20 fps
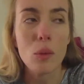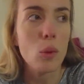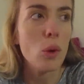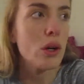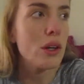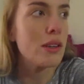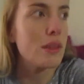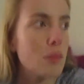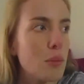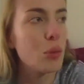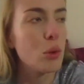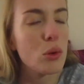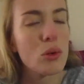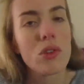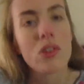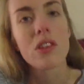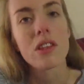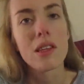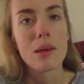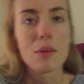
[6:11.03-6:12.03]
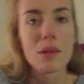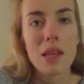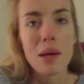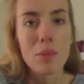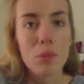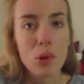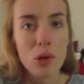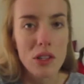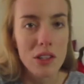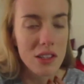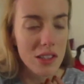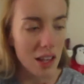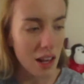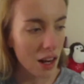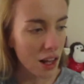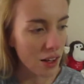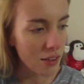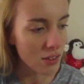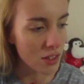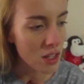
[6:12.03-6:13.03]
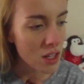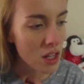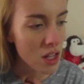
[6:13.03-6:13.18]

what is important to them at that point in their lives.